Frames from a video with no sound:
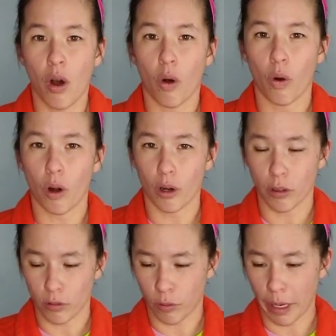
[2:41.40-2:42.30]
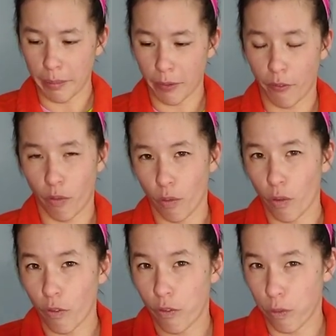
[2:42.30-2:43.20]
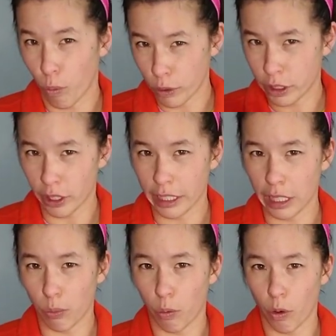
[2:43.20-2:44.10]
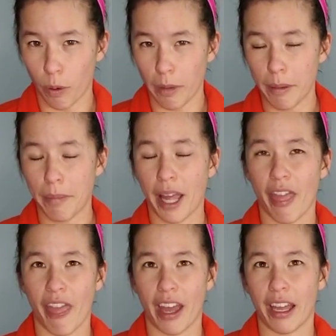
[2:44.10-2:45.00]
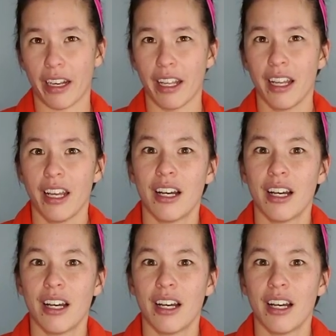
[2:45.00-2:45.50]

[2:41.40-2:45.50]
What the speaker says: or right before, during your warm-up, and then